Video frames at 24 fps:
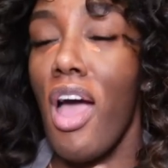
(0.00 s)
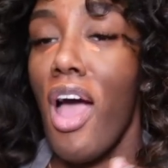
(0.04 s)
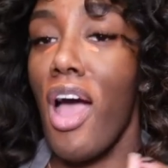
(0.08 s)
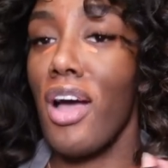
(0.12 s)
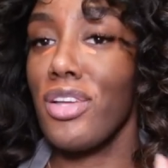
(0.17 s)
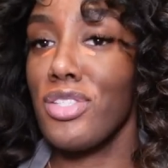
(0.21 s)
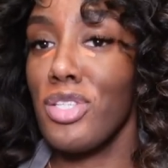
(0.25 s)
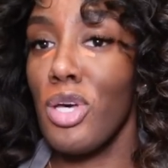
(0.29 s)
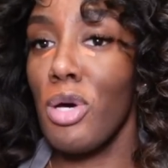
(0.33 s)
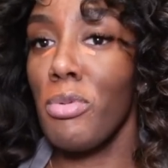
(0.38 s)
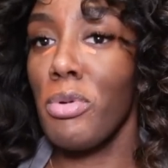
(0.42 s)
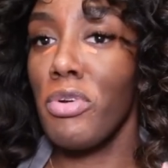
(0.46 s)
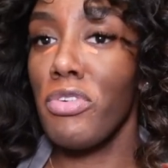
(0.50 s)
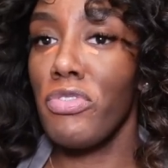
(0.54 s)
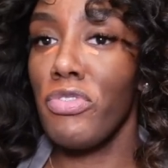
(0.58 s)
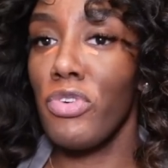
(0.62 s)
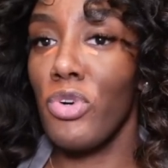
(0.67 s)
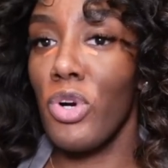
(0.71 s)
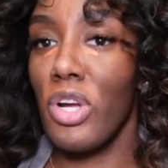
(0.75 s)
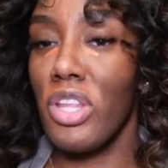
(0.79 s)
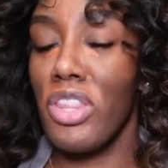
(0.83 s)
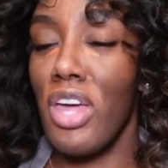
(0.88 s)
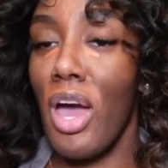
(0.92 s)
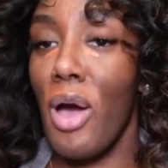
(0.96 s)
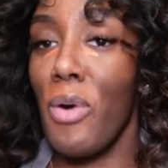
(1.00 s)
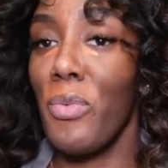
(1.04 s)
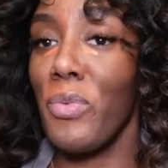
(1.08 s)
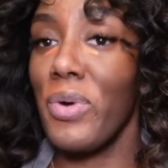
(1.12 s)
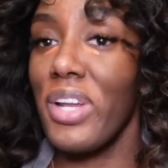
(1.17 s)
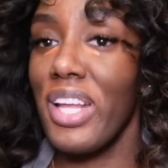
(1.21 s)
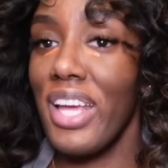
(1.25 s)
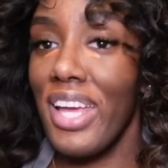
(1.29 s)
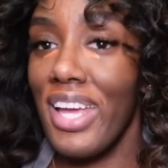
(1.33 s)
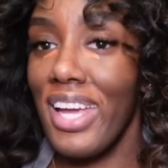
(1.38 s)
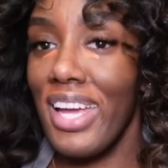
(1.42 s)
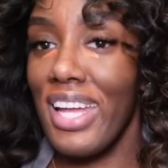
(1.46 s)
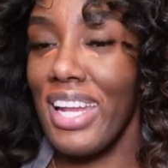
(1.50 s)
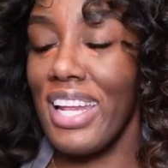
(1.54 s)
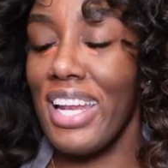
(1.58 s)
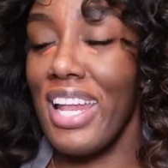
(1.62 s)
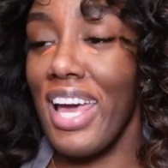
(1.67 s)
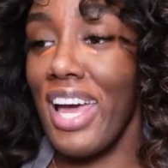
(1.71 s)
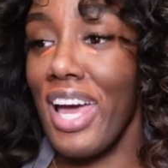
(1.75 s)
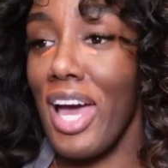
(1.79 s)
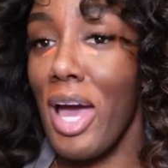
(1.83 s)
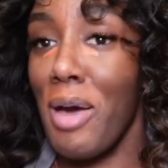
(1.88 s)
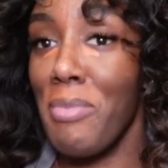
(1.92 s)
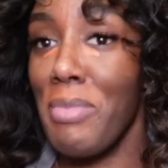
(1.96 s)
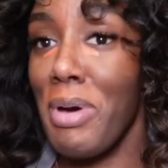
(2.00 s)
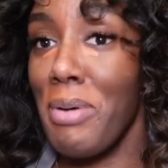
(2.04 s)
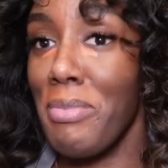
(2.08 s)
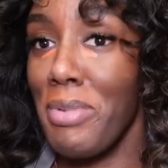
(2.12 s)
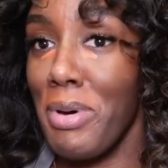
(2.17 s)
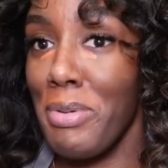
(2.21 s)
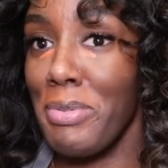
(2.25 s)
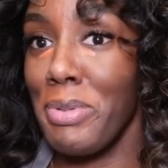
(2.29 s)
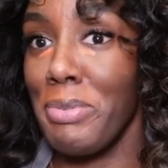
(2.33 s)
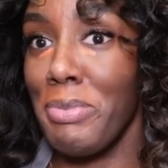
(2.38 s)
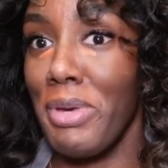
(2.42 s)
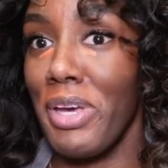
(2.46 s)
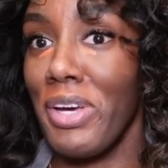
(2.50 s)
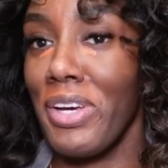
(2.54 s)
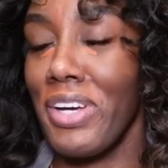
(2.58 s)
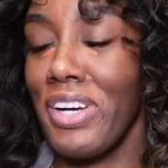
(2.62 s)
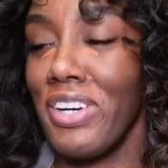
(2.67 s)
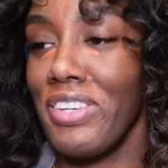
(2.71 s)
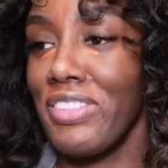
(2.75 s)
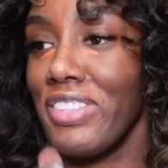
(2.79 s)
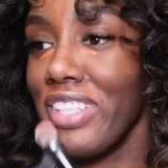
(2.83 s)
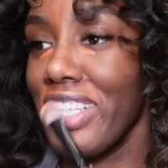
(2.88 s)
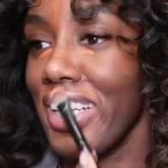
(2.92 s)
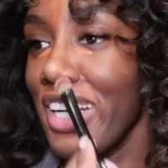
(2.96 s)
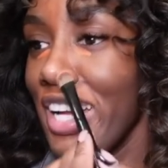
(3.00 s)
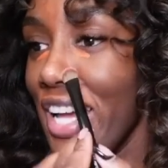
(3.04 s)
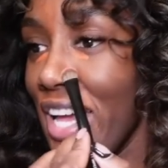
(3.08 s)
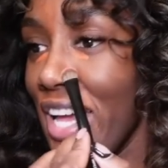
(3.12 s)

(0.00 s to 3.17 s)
october 4th i went ahead and i got my mommy makeover